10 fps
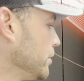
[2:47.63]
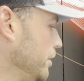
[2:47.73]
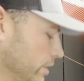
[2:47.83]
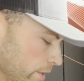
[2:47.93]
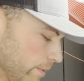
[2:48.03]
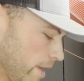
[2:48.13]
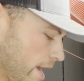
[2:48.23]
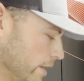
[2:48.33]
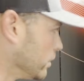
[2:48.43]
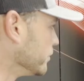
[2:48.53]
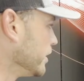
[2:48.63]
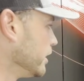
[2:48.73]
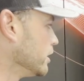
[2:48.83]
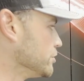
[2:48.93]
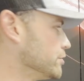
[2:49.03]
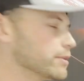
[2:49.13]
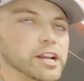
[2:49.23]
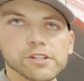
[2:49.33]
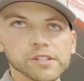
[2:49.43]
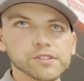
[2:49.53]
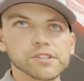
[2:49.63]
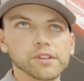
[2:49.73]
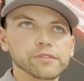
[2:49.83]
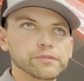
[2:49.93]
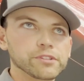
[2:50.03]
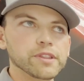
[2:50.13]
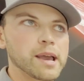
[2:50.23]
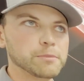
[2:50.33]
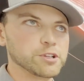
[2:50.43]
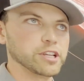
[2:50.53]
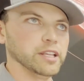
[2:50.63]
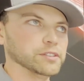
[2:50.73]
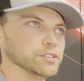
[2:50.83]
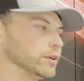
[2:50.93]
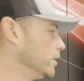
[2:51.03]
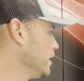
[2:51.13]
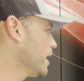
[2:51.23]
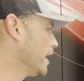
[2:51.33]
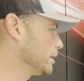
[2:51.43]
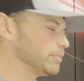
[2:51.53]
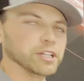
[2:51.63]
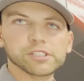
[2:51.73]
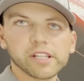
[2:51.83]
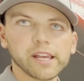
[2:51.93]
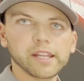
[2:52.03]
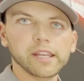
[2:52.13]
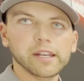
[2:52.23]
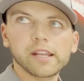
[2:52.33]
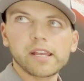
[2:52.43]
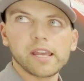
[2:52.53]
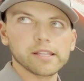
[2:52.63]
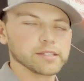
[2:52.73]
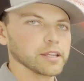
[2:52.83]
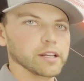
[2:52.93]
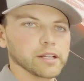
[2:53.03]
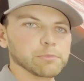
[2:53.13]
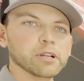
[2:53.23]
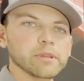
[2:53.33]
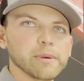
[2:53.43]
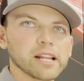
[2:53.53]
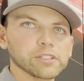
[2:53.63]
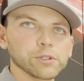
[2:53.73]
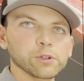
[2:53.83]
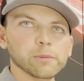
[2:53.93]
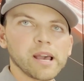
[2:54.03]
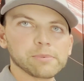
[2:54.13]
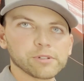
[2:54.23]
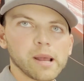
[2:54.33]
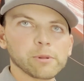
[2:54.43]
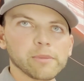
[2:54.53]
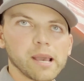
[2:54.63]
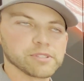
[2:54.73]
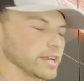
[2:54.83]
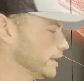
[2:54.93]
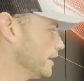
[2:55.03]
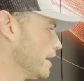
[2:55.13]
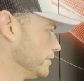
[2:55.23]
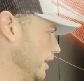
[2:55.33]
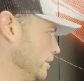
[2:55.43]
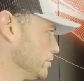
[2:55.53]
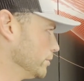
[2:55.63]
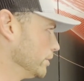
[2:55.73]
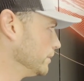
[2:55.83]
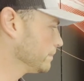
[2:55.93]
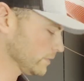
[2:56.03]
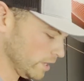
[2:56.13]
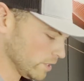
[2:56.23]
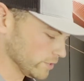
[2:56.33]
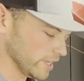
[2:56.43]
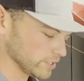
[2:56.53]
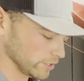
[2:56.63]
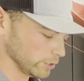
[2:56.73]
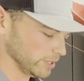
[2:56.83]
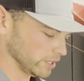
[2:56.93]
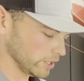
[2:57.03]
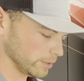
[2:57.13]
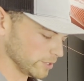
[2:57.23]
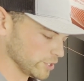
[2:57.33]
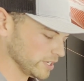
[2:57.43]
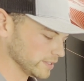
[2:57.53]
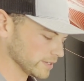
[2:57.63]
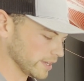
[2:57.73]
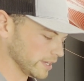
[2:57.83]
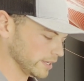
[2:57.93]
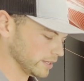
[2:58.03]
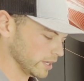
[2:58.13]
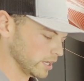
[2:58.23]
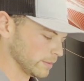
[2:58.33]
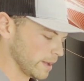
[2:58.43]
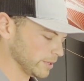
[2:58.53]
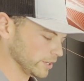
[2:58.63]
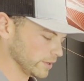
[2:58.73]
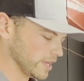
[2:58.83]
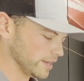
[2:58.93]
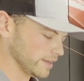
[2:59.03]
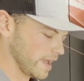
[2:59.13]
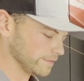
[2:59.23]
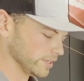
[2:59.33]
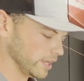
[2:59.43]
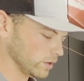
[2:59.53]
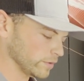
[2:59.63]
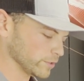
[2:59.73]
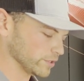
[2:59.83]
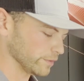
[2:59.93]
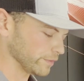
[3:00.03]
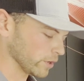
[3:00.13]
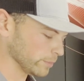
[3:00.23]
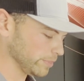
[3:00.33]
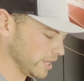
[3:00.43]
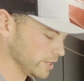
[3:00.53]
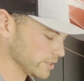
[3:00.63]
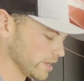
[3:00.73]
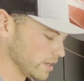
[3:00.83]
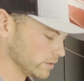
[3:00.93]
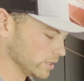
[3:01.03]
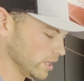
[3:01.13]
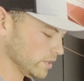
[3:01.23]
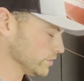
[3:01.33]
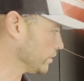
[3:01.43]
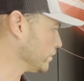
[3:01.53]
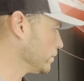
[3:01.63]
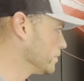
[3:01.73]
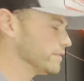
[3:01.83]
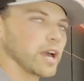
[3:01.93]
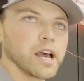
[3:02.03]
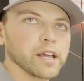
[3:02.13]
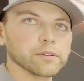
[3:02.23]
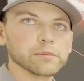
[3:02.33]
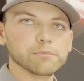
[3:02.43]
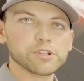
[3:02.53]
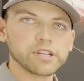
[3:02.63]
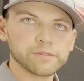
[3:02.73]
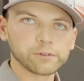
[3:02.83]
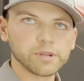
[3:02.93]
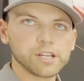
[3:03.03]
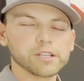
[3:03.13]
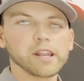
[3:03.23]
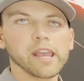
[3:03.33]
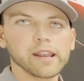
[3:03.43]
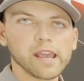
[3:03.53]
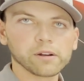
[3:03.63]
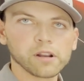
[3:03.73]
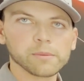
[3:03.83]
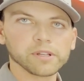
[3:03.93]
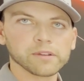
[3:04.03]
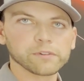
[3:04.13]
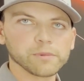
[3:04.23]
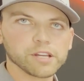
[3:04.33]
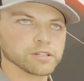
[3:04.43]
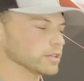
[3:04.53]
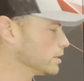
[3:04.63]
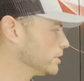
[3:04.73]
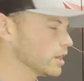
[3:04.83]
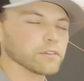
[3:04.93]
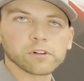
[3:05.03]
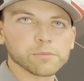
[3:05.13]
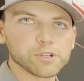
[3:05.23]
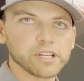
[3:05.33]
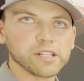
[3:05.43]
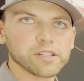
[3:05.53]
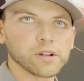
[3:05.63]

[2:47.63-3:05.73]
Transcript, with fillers: one on the right over here is directions to that machine. So I can punch that in. It's gonna bring me back to Google Maps or Apple Maps, and I can navigate to it. So that's a little bit on the machine side. I'm going to go ahead and navigate over to the farm page now. So we've got machine information and agronomic information coming off our machines